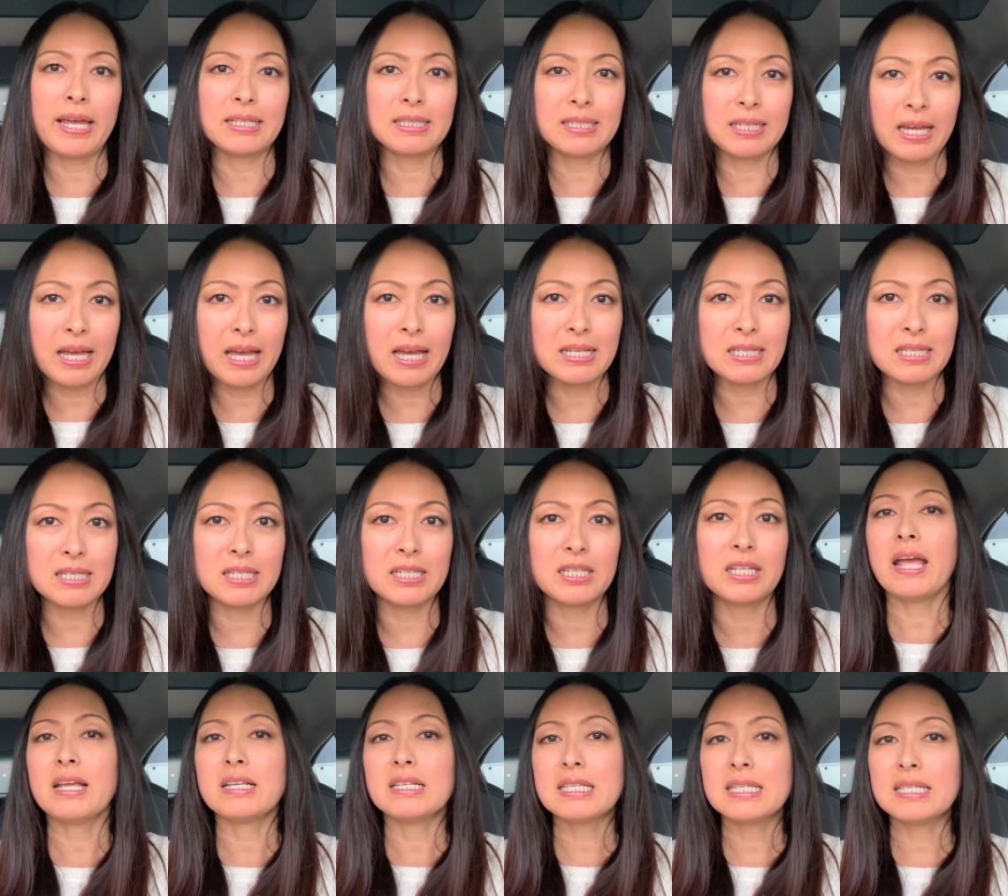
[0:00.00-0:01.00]
a
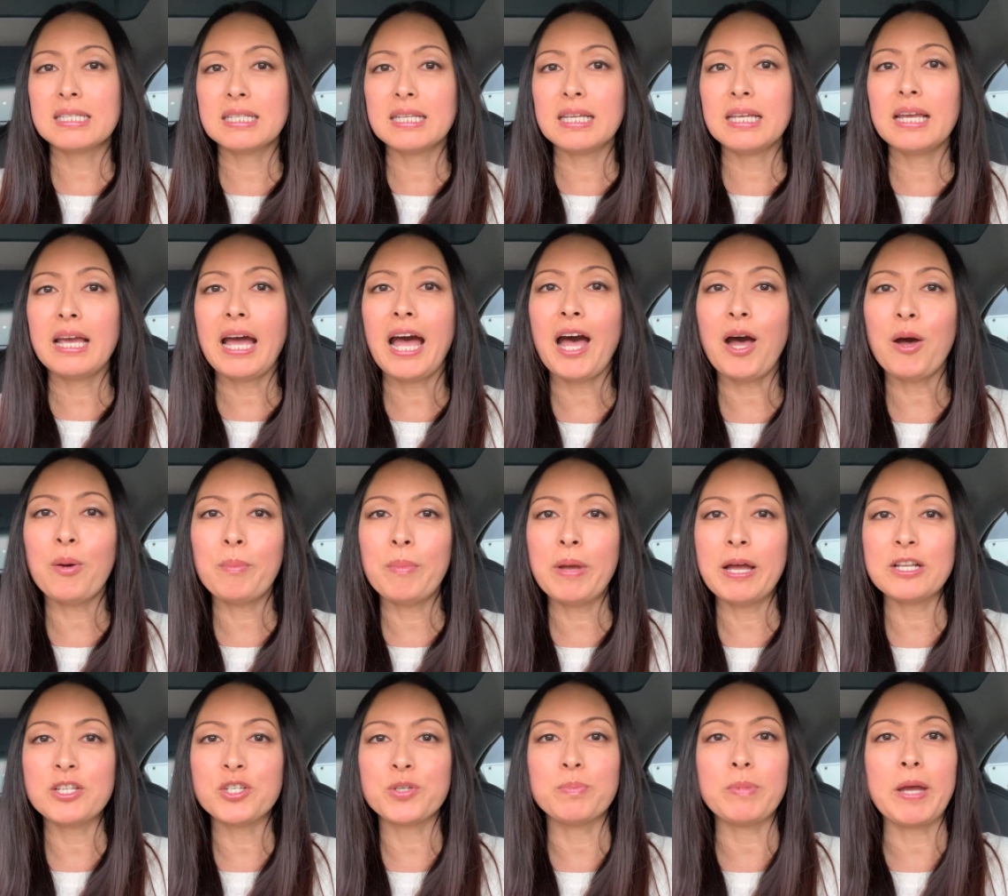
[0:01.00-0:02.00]
test and see how
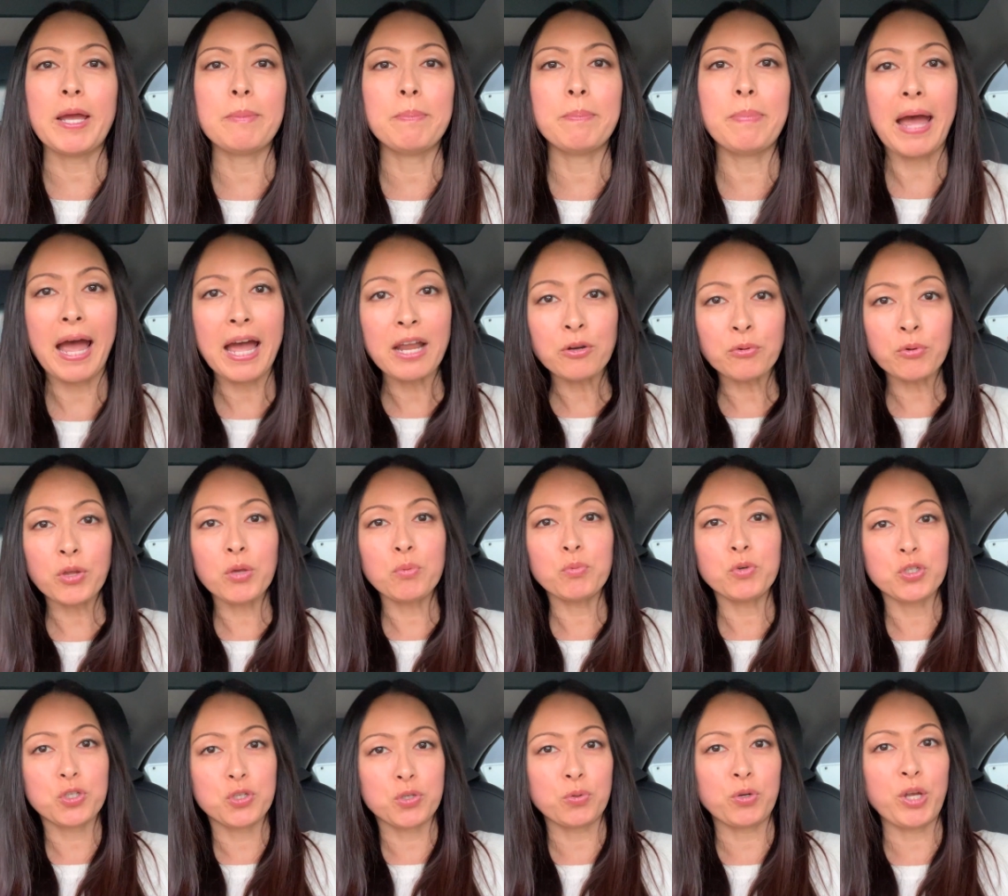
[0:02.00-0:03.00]
much my battery
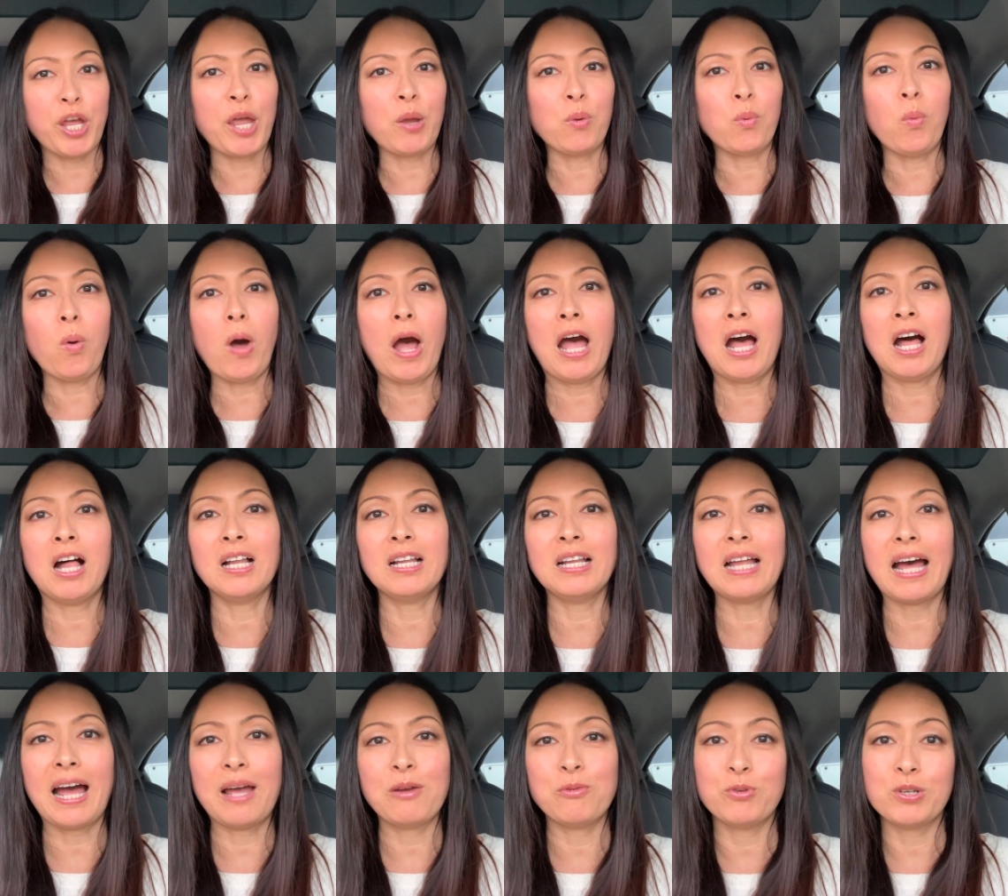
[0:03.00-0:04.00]
would drain
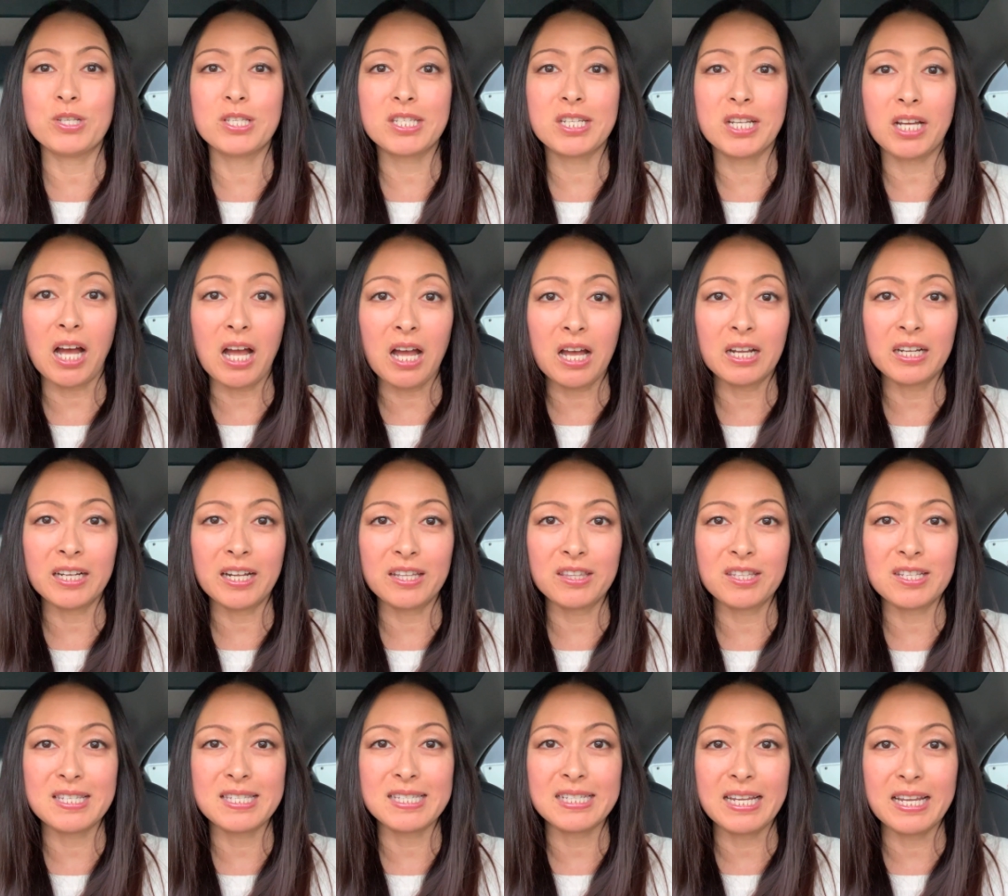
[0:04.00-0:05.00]
while I was gone
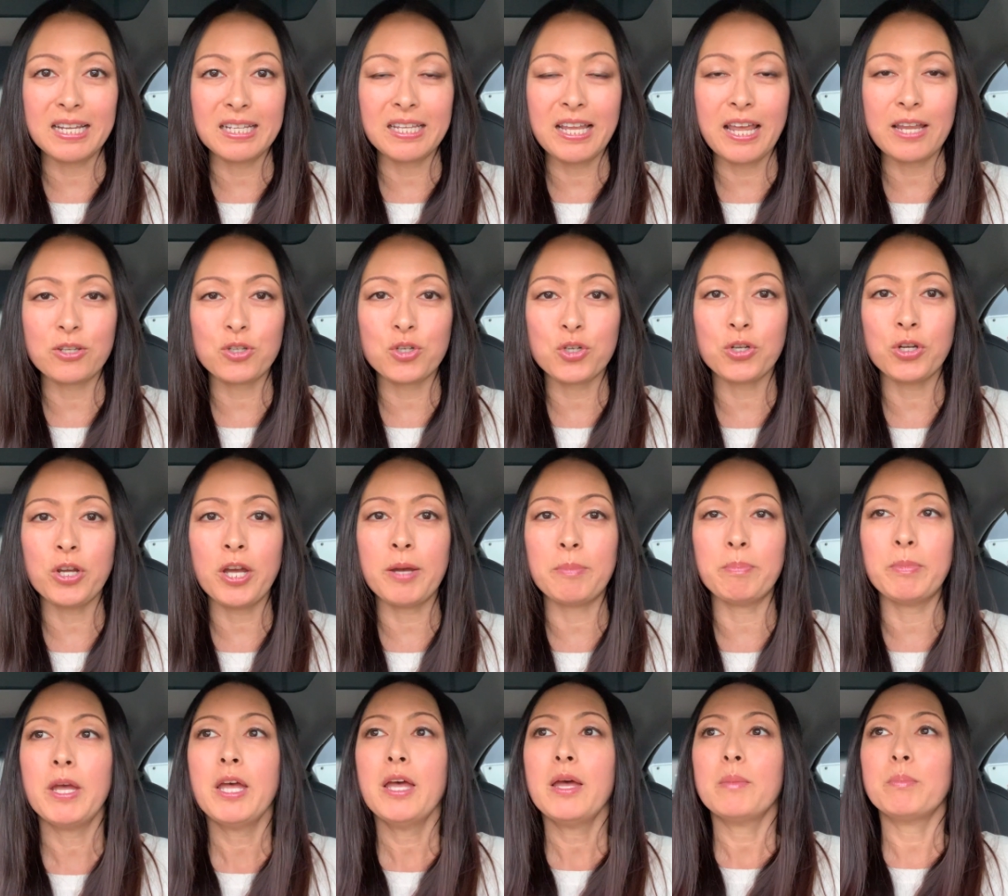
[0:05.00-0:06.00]
on this ten day
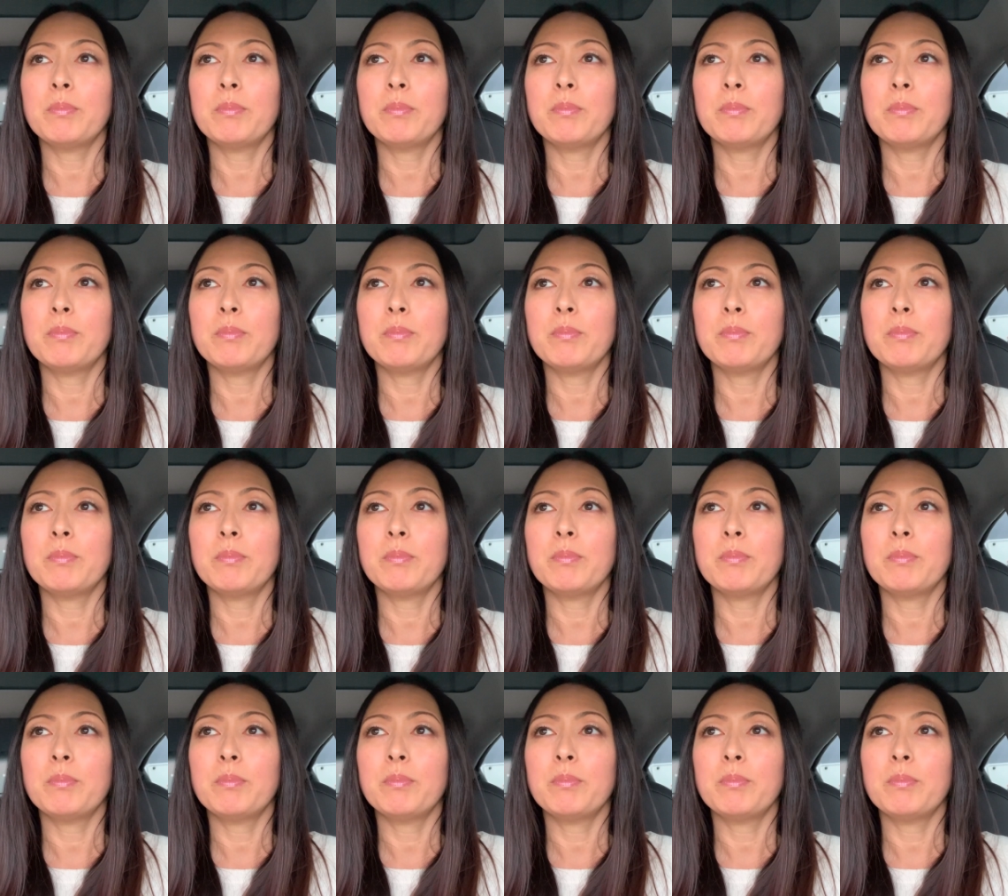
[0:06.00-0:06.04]
trip,